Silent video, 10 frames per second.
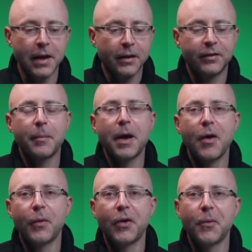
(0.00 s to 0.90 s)
somehow
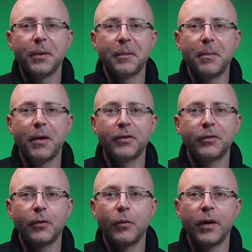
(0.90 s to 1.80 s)
when I opened the
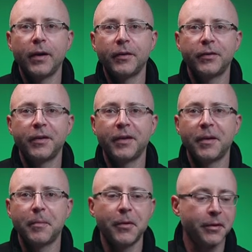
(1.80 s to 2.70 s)
box, where is the
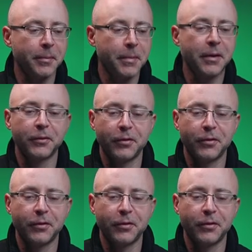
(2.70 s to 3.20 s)
uh, monitor mount?